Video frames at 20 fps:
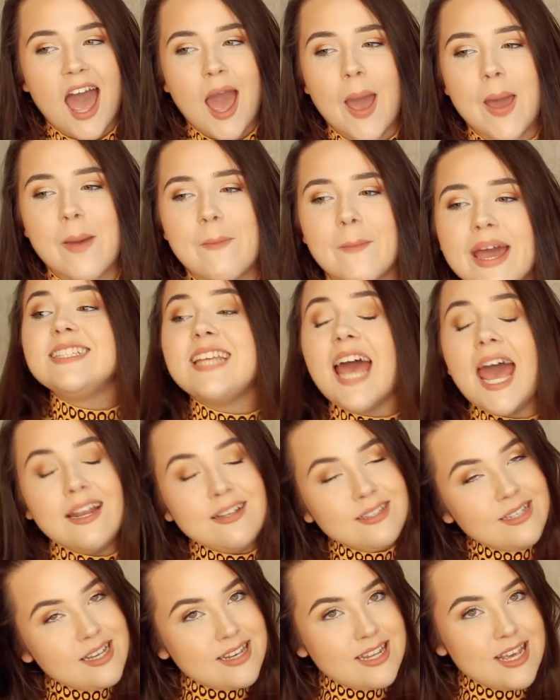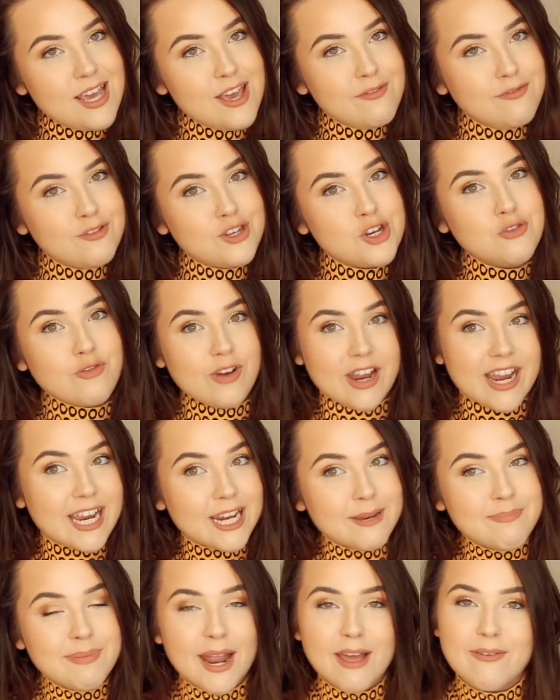I'm tentative to
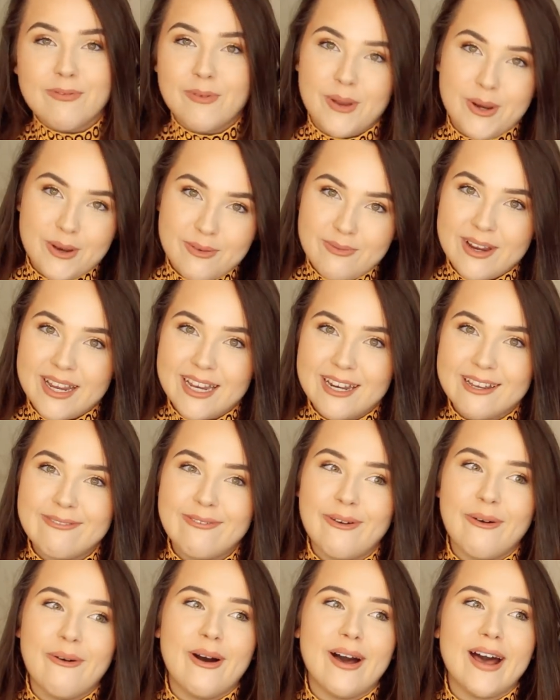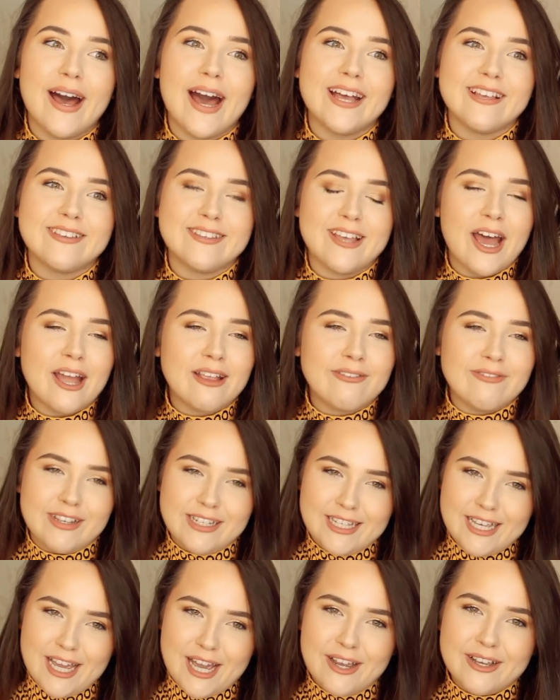read, but I've got to read for a certain
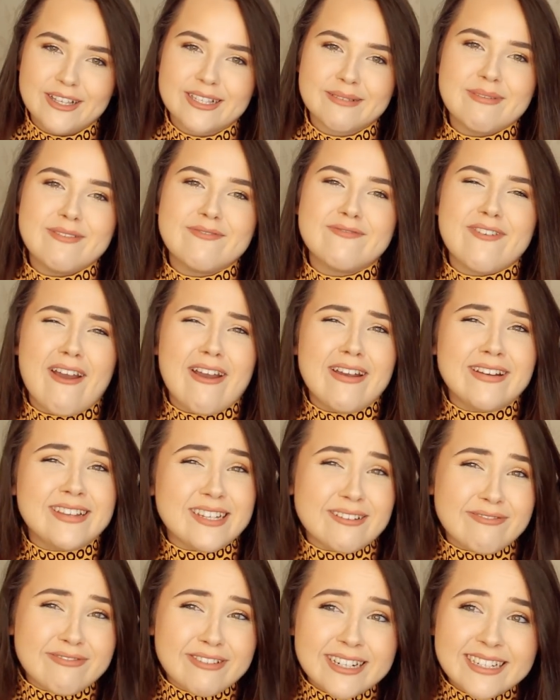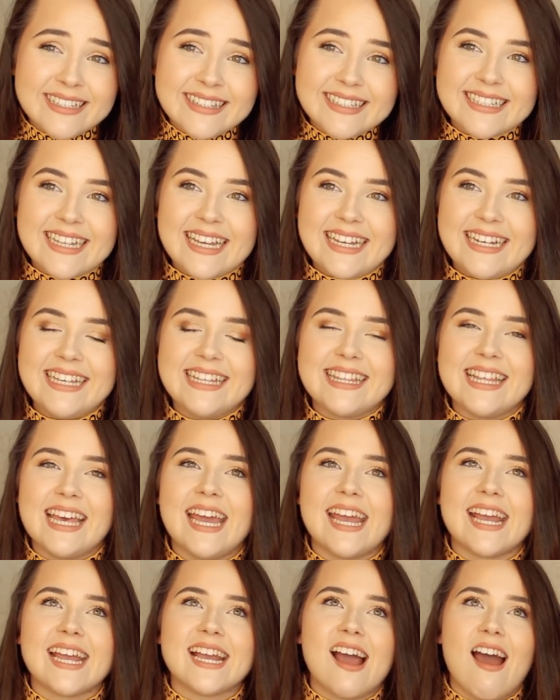video. It's gonna be very different than
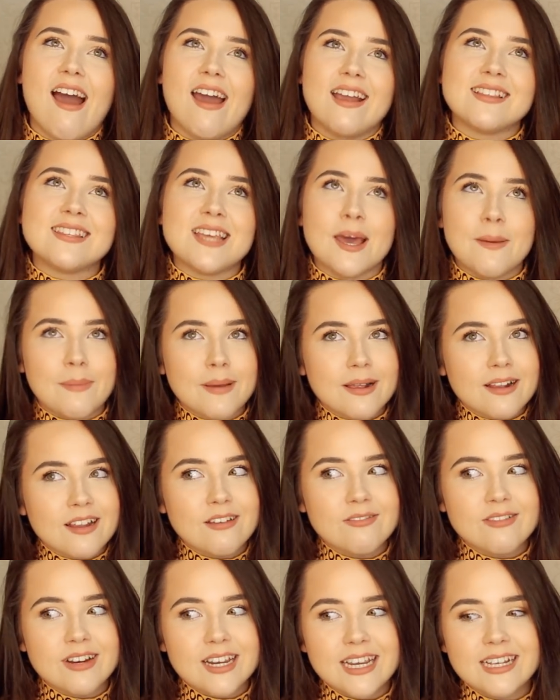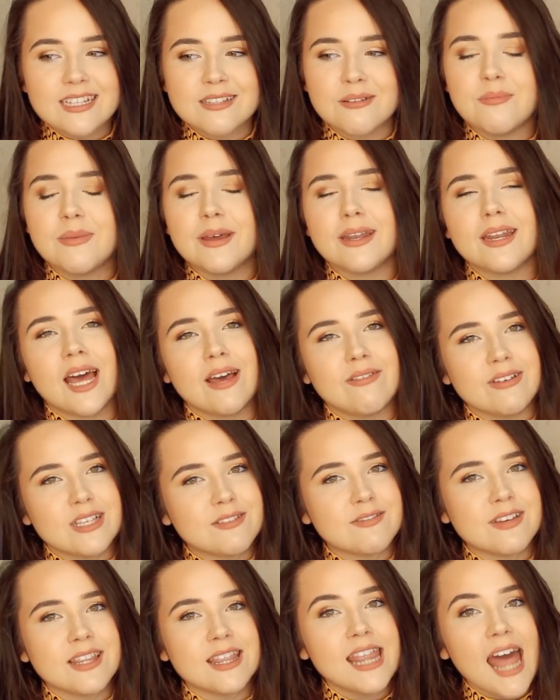anything I typically read, so I'm a bit nervous
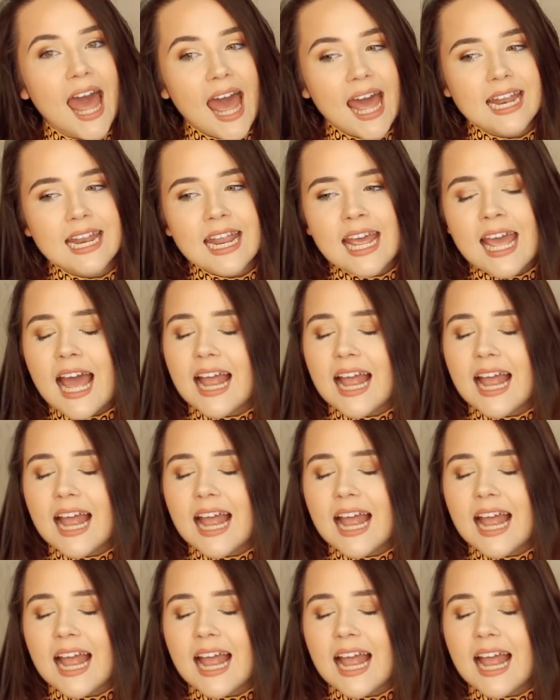for that.